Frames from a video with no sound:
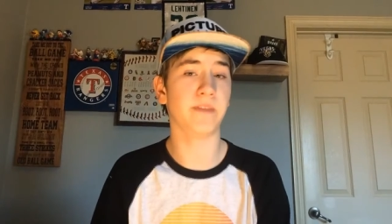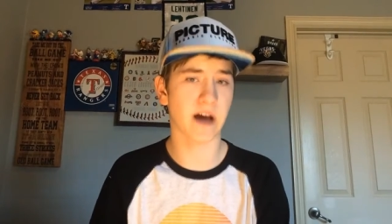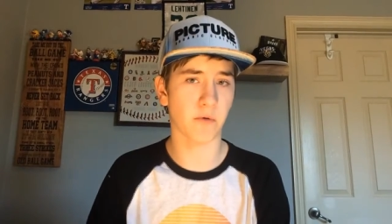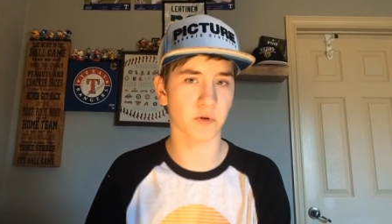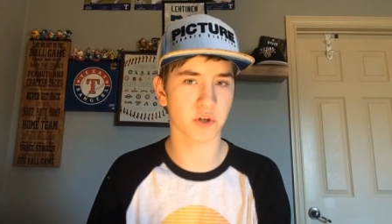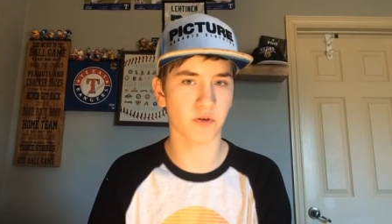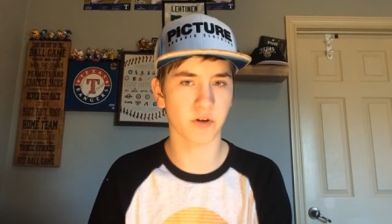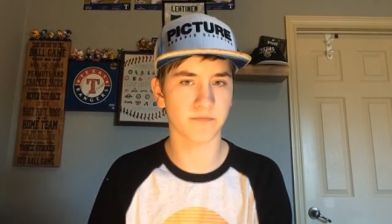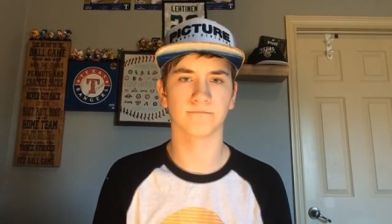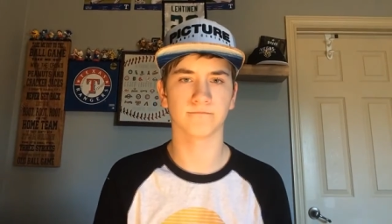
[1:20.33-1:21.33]
Now I'll show you.
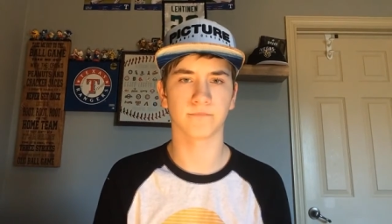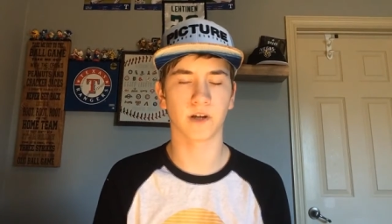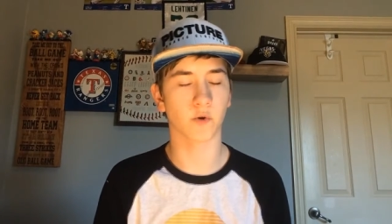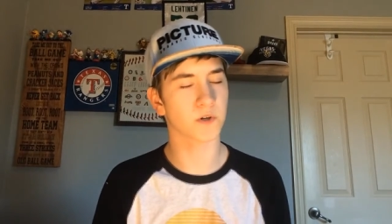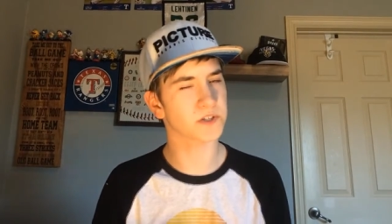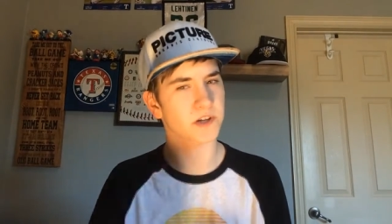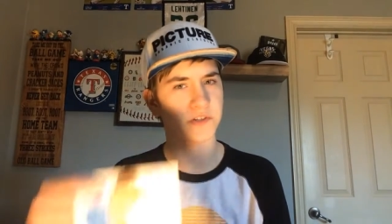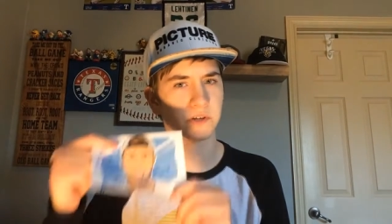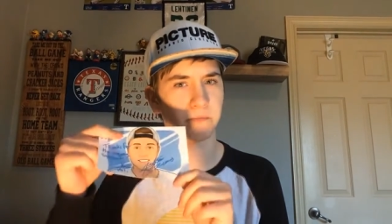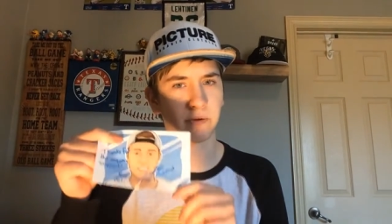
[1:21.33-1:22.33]
And of course, it's got
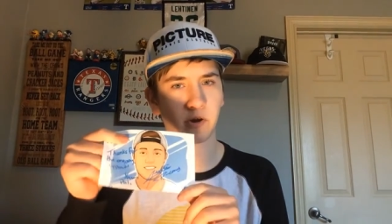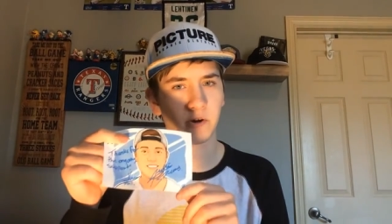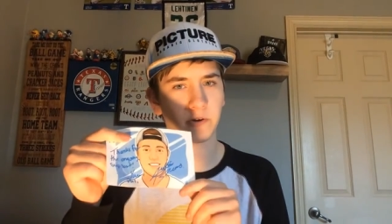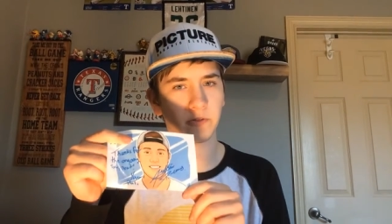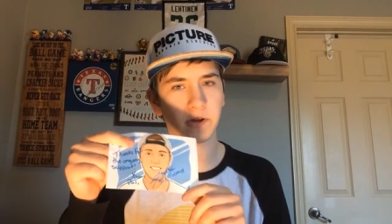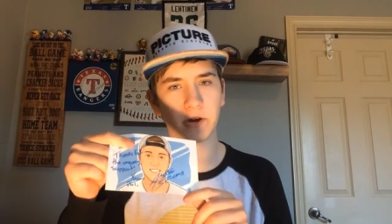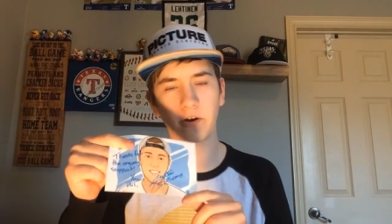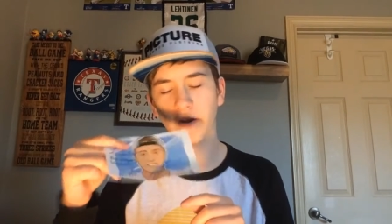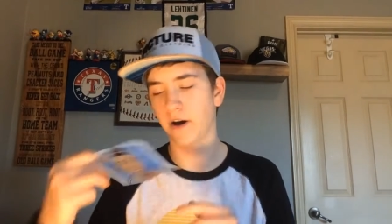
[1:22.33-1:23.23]
the card there.